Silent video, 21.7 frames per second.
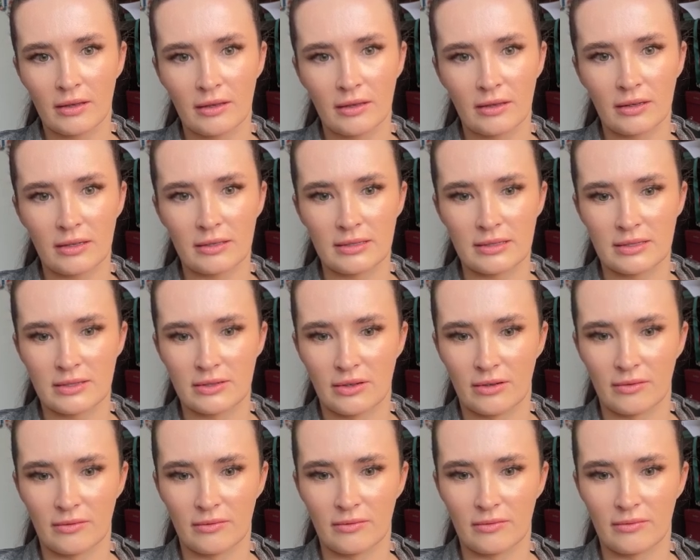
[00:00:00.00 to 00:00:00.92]
because it's
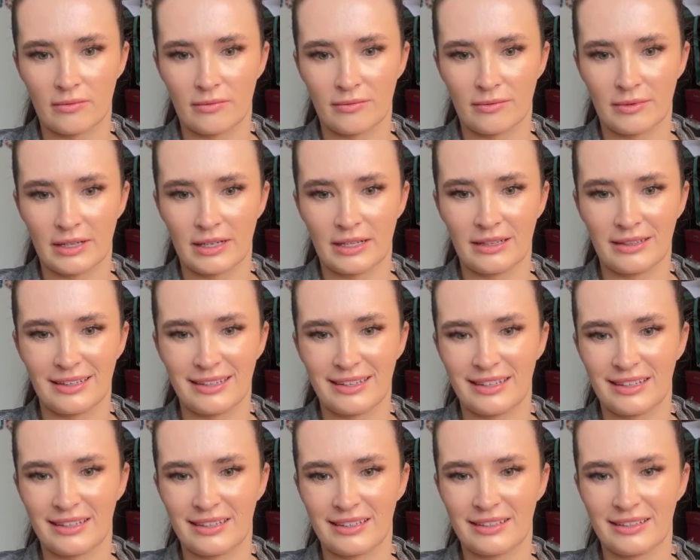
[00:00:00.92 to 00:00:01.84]
not
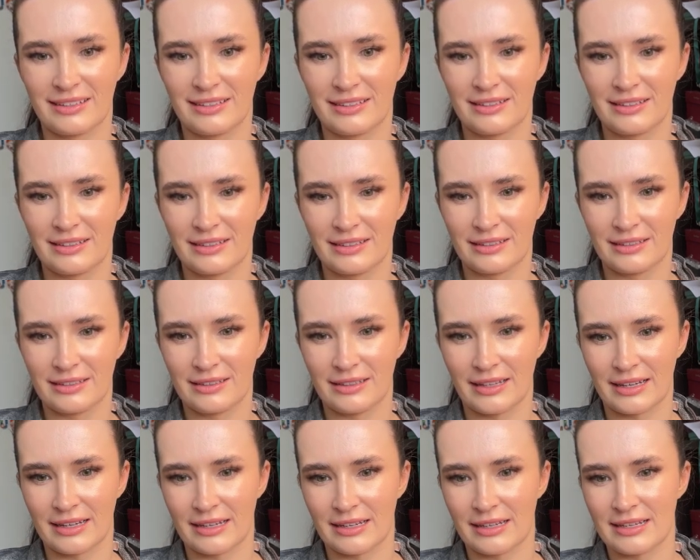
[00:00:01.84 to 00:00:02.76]
really,
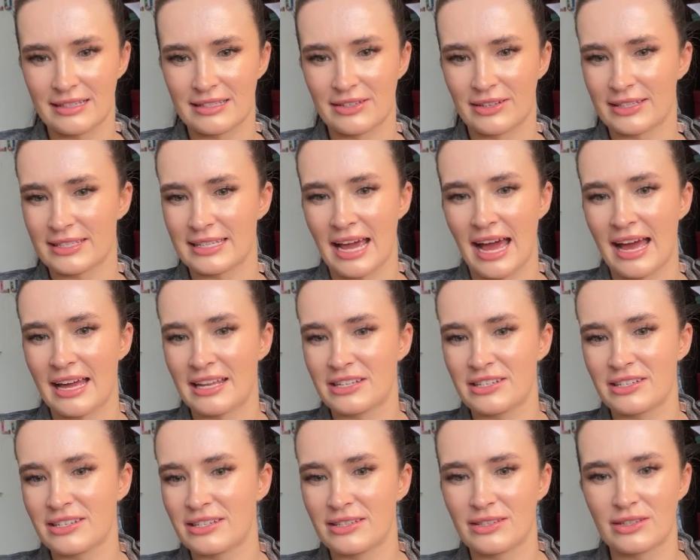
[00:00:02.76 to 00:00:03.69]
like, it's not
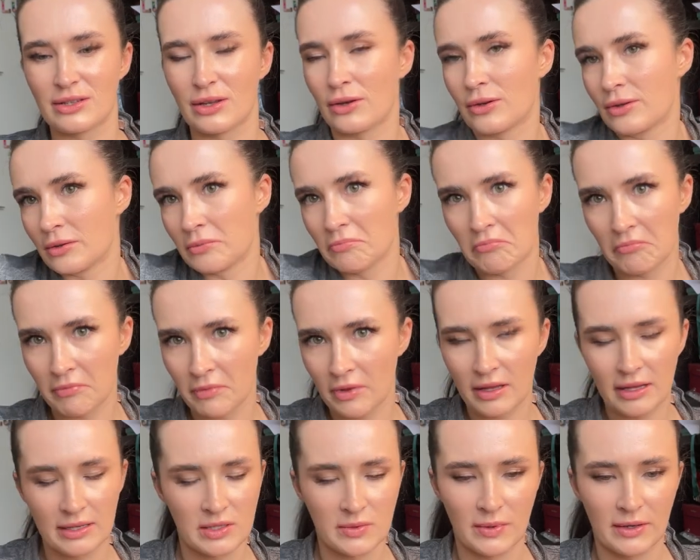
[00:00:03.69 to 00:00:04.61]
attached, so
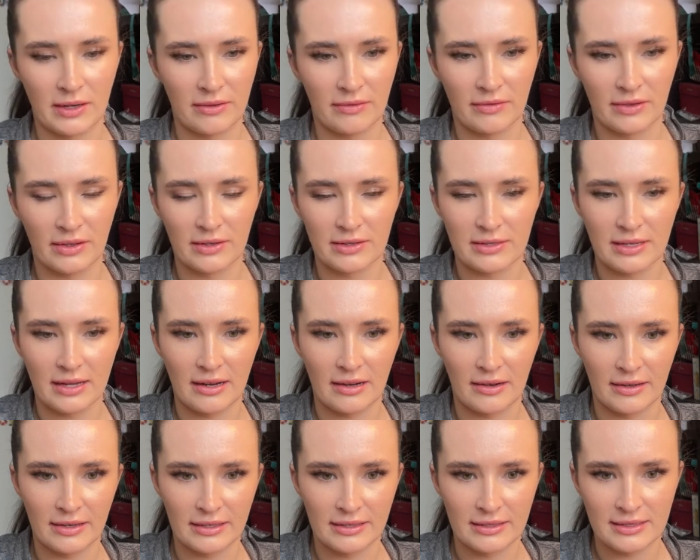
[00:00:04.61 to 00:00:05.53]
it's one of those
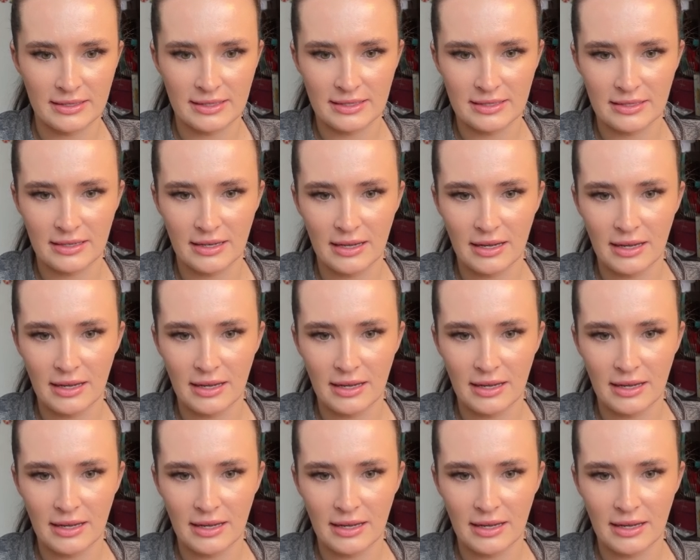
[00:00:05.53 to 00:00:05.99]
areas.